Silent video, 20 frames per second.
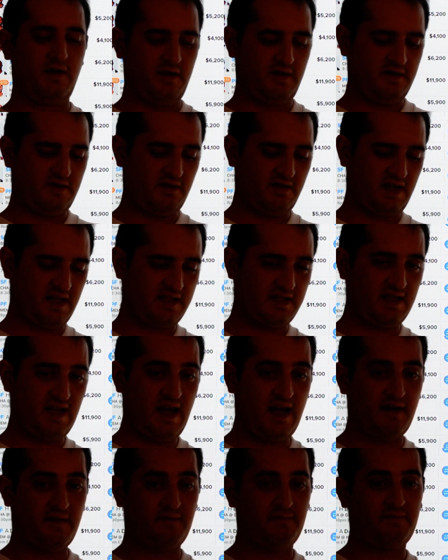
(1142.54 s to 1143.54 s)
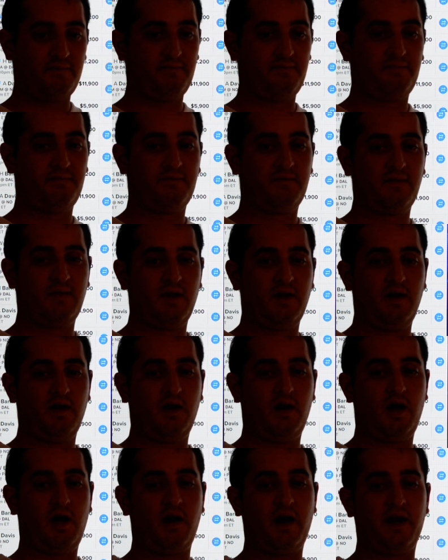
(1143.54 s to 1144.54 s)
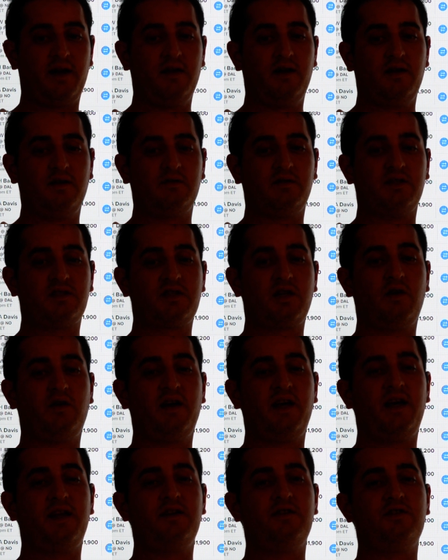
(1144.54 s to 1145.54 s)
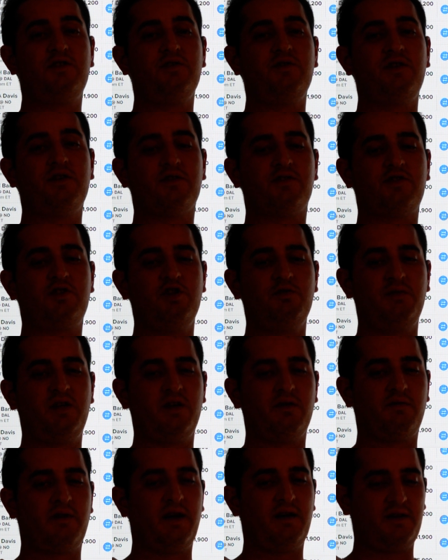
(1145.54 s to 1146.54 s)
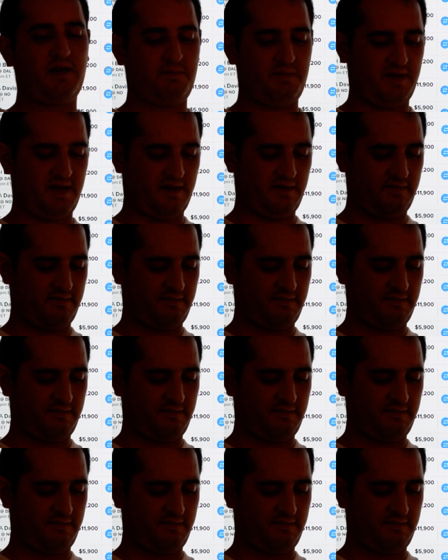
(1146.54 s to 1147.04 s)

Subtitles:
So that's that. Alright, let's go ahead and do your 2-minute roundup then.